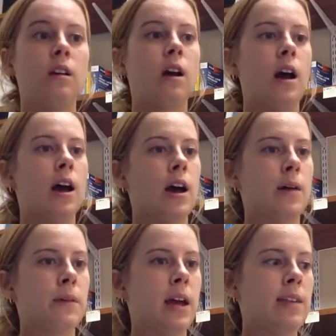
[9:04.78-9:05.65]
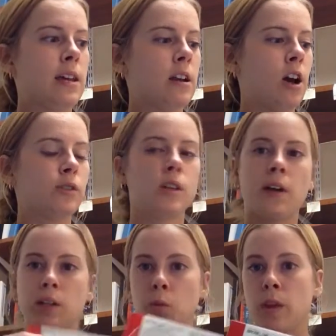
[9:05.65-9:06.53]
And then also
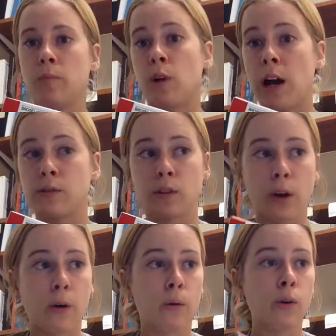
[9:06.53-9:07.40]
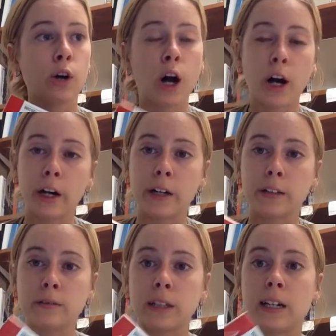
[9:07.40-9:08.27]
that's when the Braslow
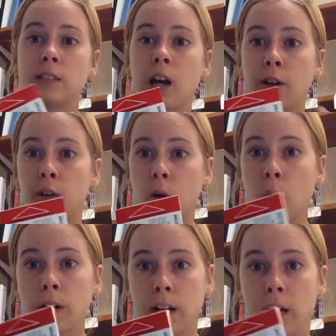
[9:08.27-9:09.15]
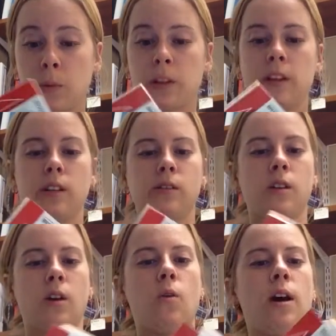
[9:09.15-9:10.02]
cart that is color coordinated with this.
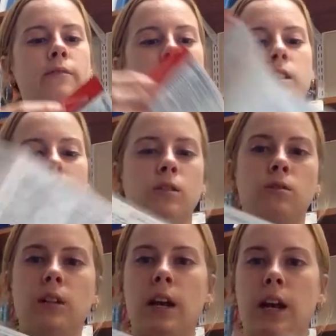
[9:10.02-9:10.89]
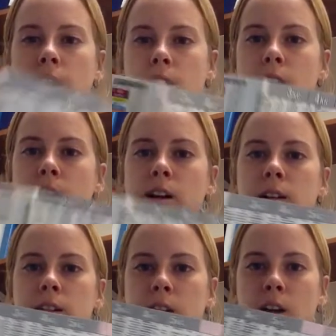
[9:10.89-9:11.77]
So every single length here
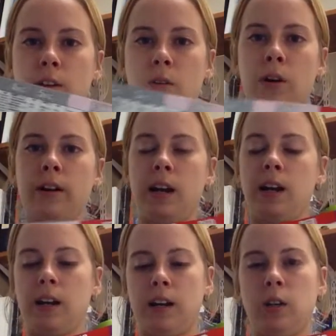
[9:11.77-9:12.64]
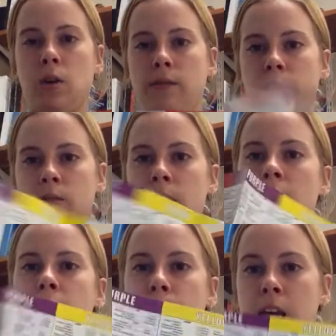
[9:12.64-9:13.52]
is color coordinated. You have your
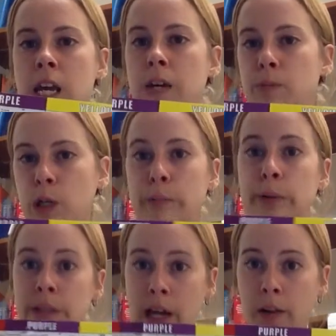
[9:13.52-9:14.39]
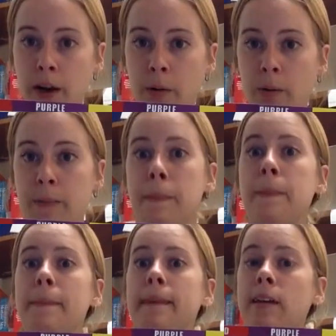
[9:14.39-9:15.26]
red, pink, purple, yellow,
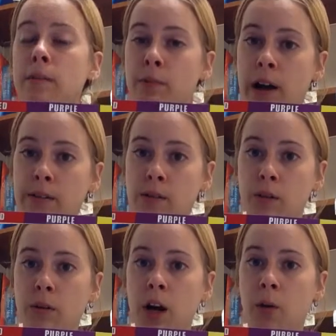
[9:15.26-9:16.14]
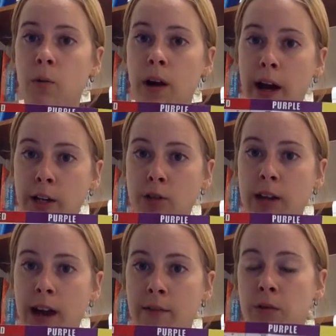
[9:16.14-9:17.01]
and the Braslow cart will actually
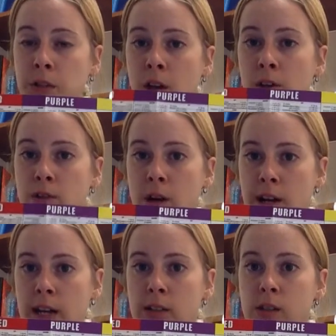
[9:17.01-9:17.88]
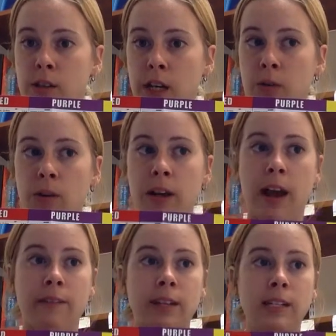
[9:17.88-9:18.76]
have those colors on it so that you can
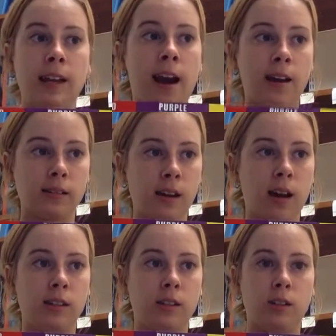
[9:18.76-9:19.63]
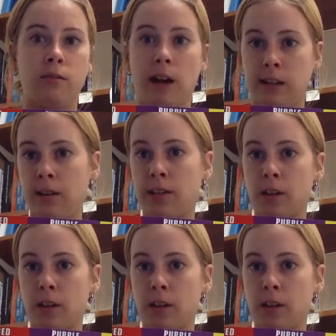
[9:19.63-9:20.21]
have easy access to the right size